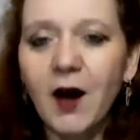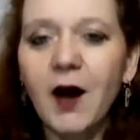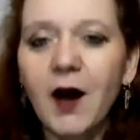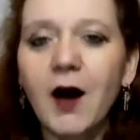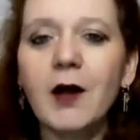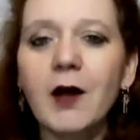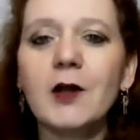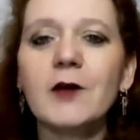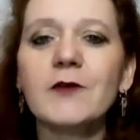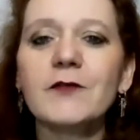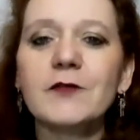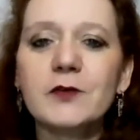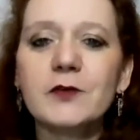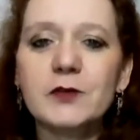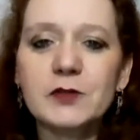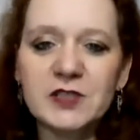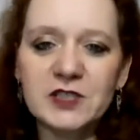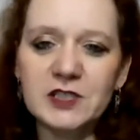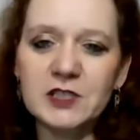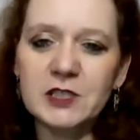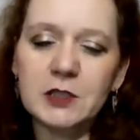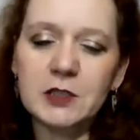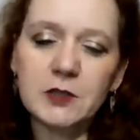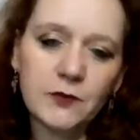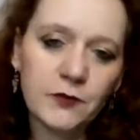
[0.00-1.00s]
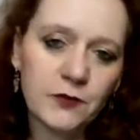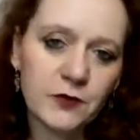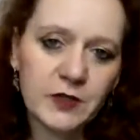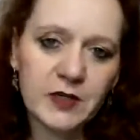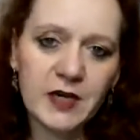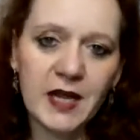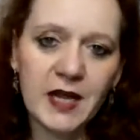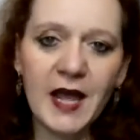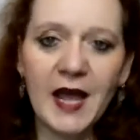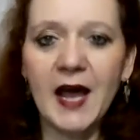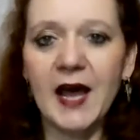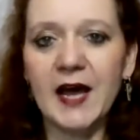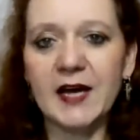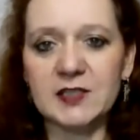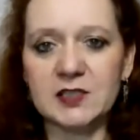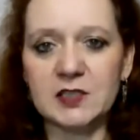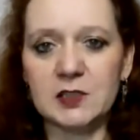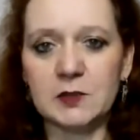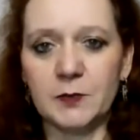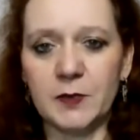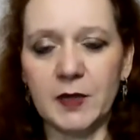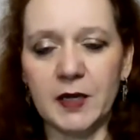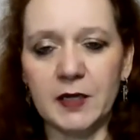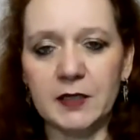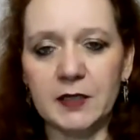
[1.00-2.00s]
all of those different
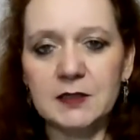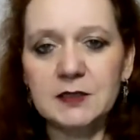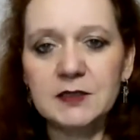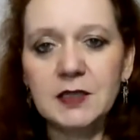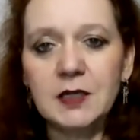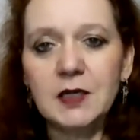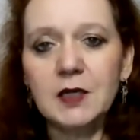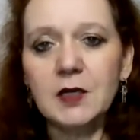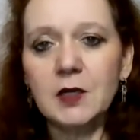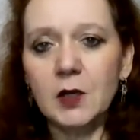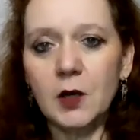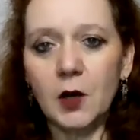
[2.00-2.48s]
aspects